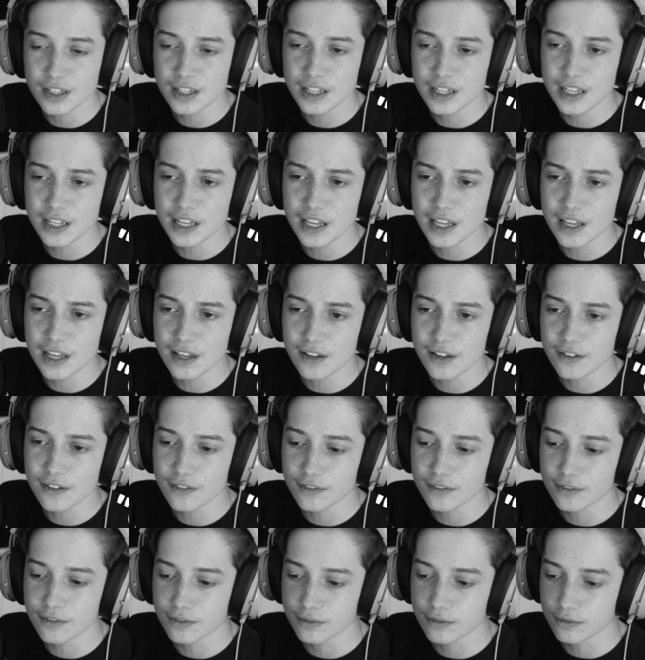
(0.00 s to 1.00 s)

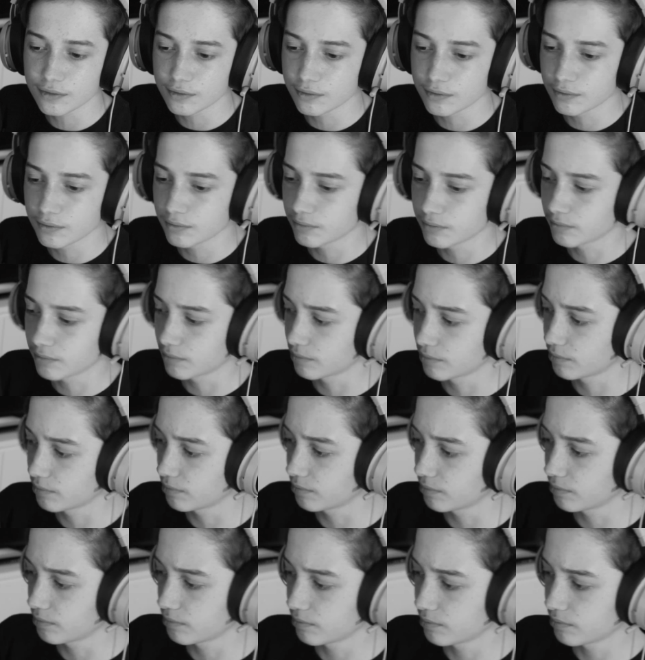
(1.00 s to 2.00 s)

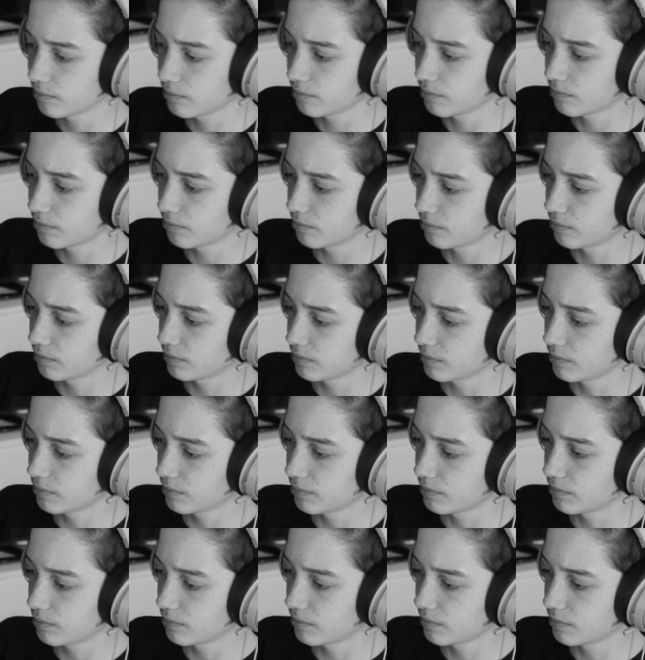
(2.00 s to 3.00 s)

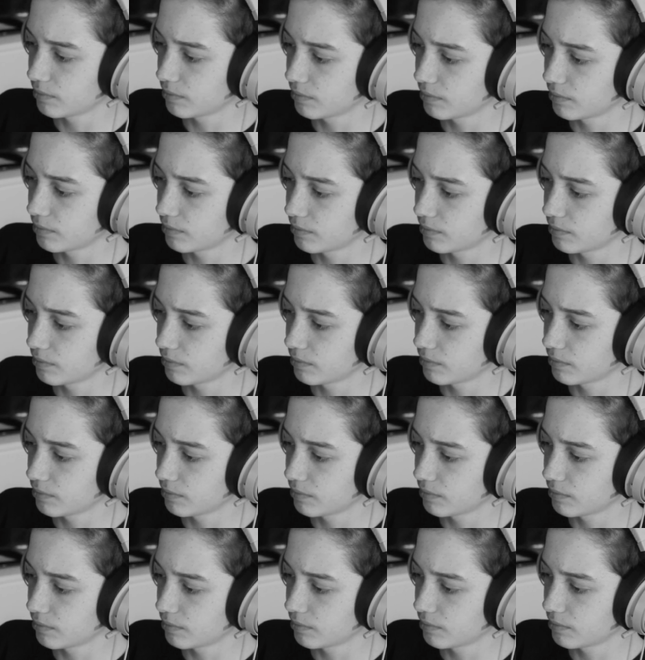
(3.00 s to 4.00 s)

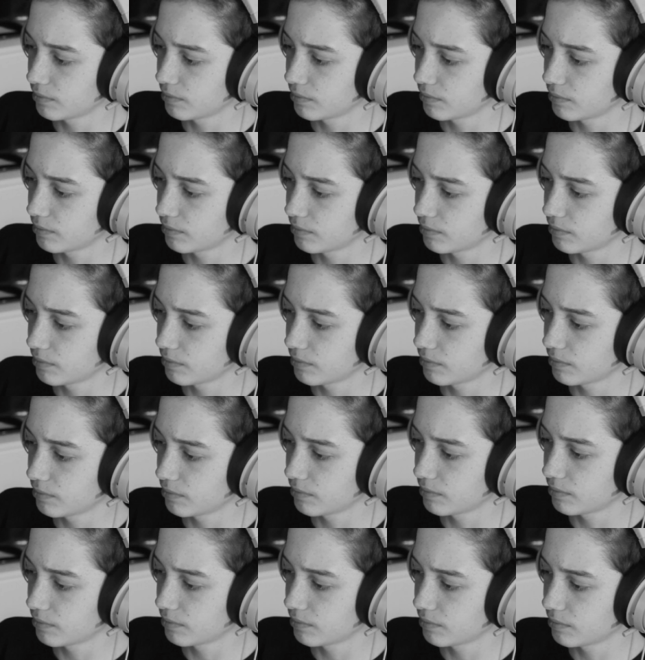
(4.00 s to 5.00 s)

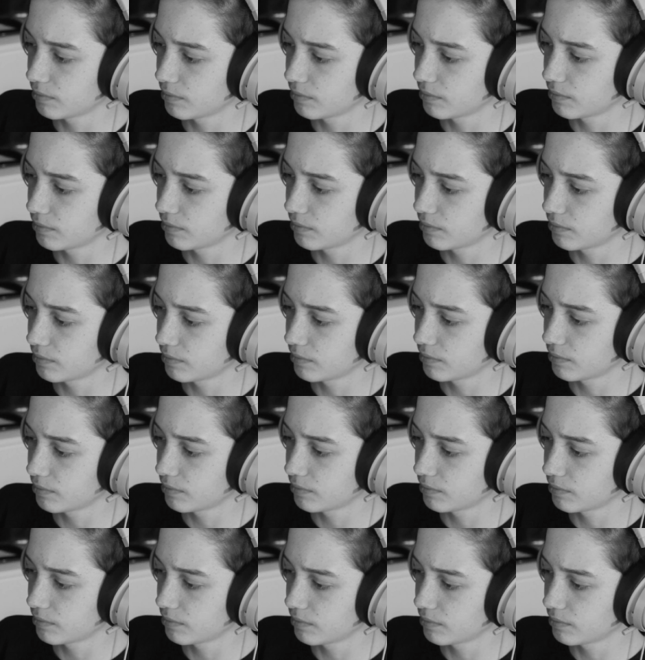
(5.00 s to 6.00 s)

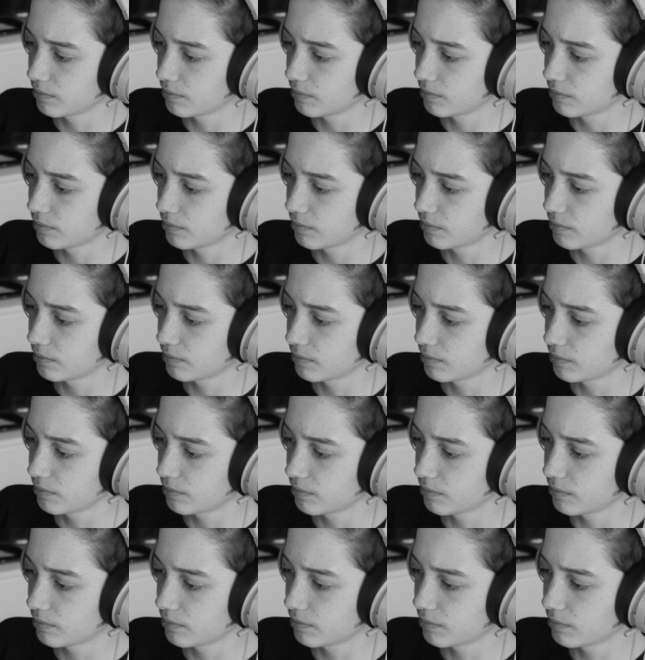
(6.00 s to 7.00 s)

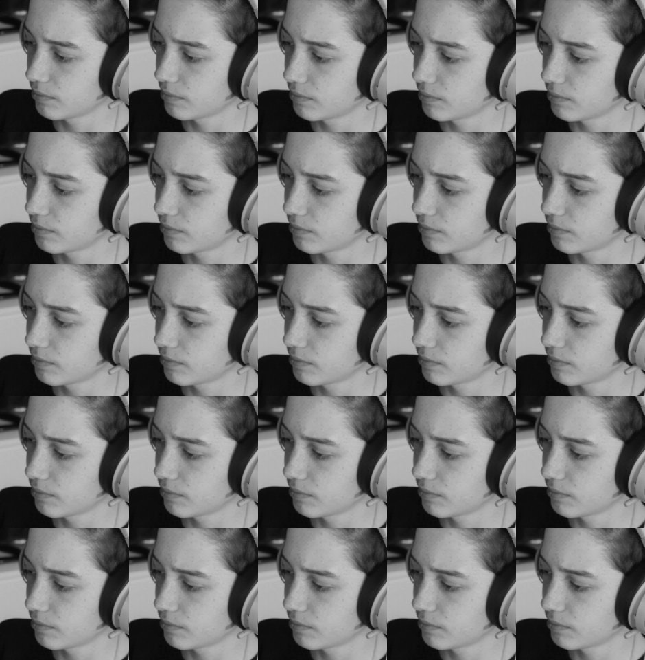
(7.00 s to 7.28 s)
[no speech]